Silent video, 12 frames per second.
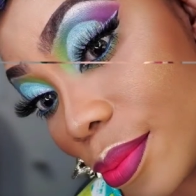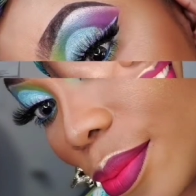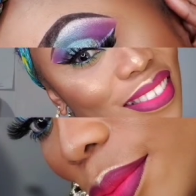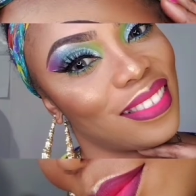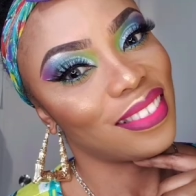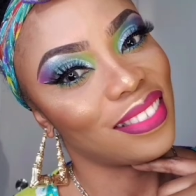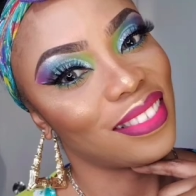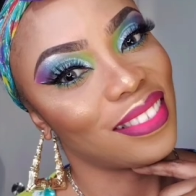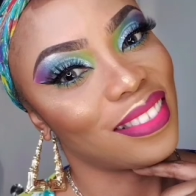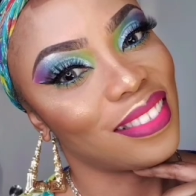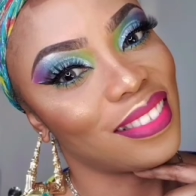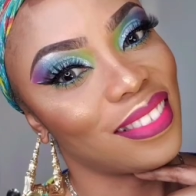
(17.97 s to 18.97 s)
forget to
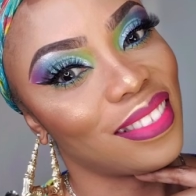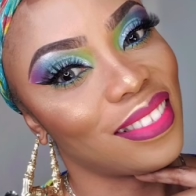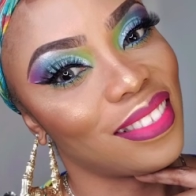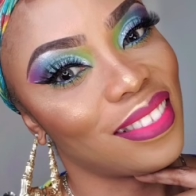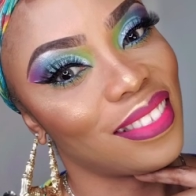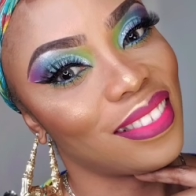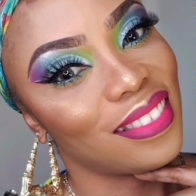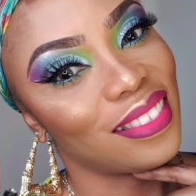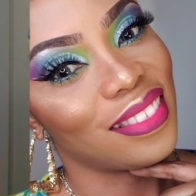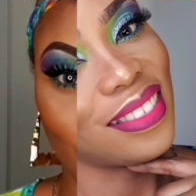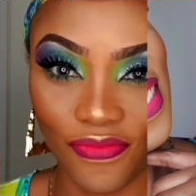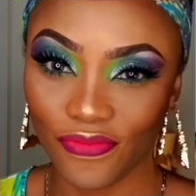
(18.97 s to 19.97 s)
subscribe, like
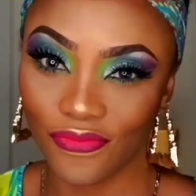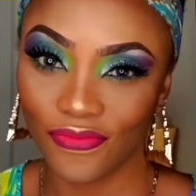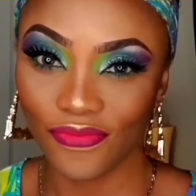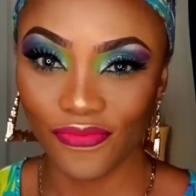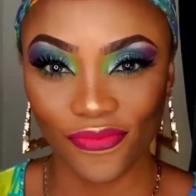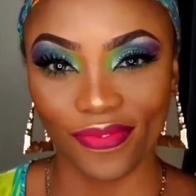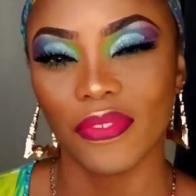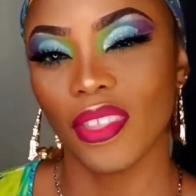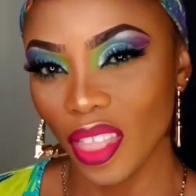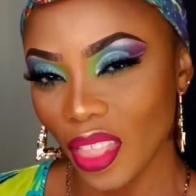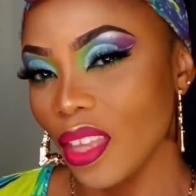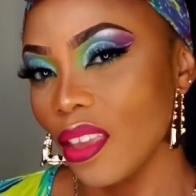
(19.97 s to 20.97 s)
and share the
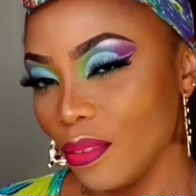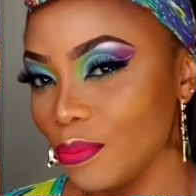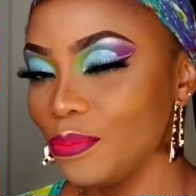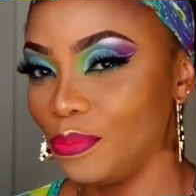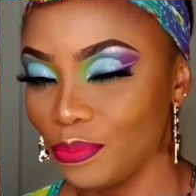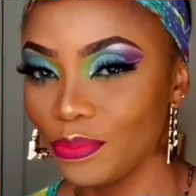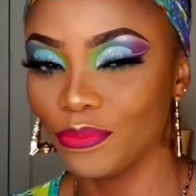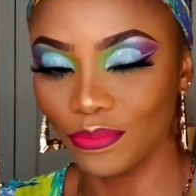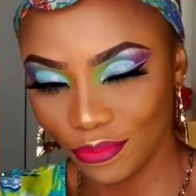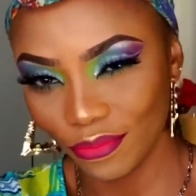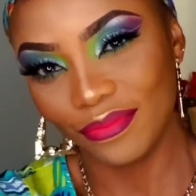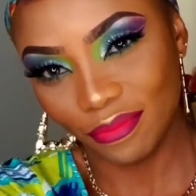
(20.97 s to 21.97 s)
video as much as you
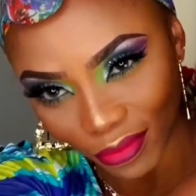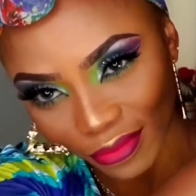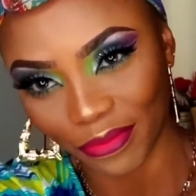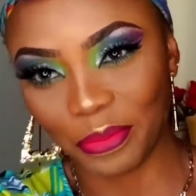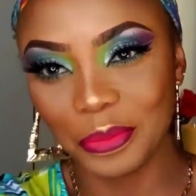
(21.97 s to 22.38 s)
can.